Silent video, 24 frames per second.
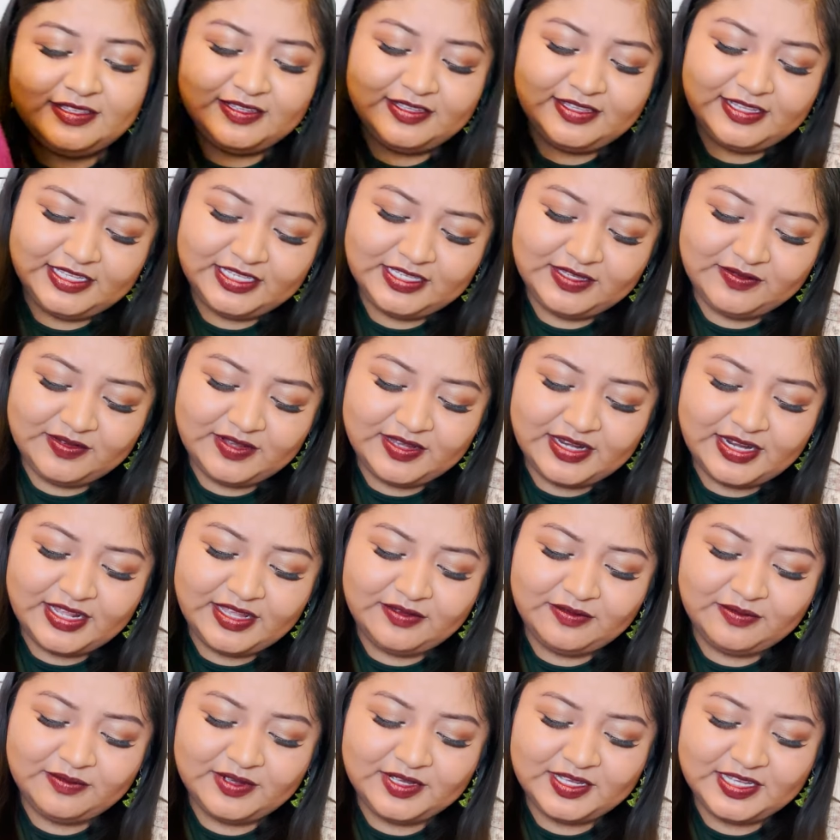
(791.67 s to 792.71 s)
so this one,
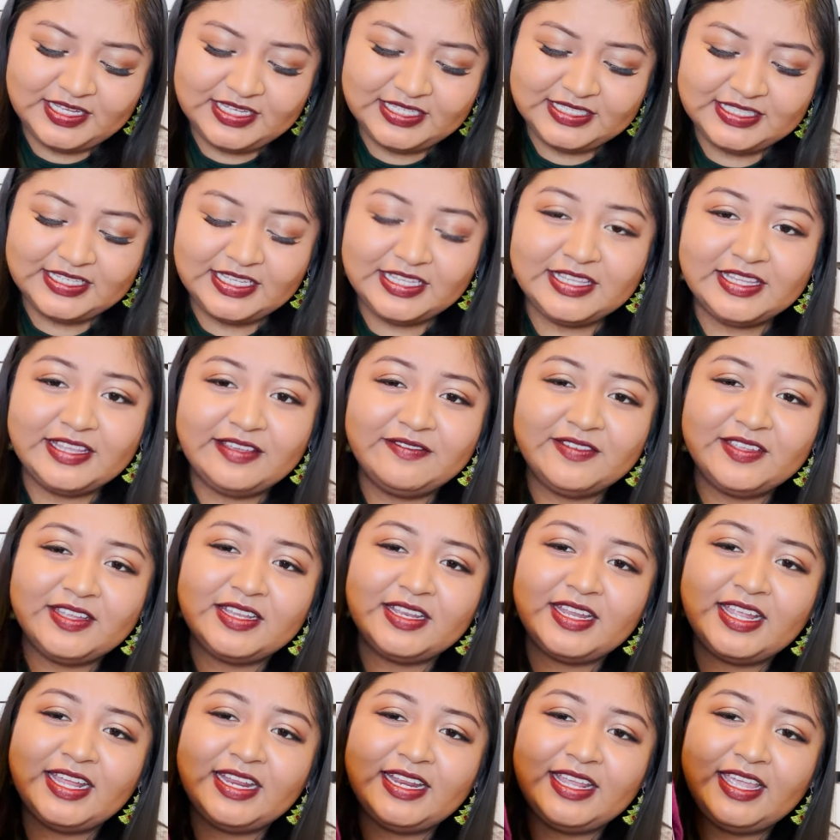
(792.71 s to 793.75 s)
it was
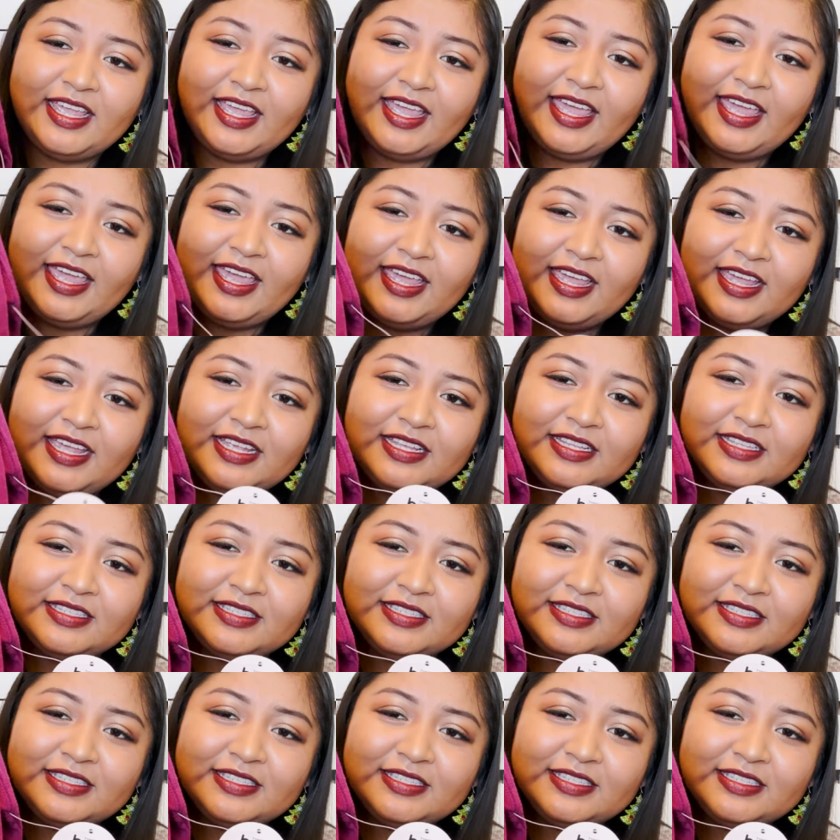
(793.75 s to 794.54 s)
11.98.